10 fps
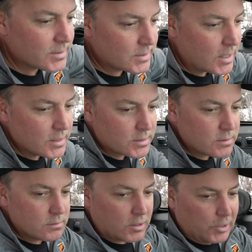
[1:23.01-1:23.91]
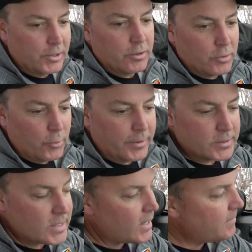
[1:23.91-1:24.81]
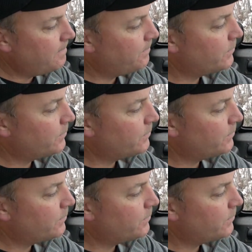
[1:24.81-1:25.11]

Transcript: stays clear in the wintertime.